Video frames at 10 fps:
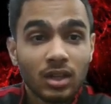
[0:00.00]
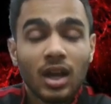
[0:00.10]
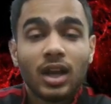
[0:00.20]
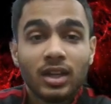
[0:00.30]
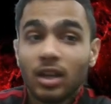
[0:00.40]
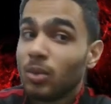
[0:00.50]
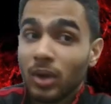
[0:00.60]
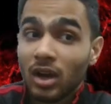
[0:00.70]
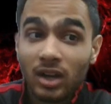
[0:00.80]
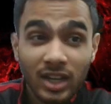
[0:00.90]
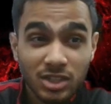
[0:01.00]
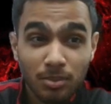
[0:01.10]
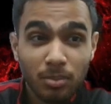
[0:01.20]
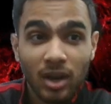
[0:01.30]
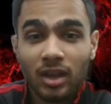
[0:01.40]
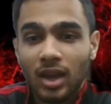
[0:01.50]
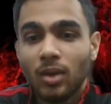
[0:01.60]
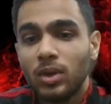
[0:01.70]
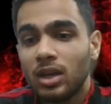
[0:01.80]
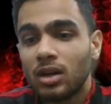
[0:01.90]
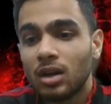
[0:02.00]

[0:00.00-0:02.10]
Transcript: I tell you, we can't catch a break, can we?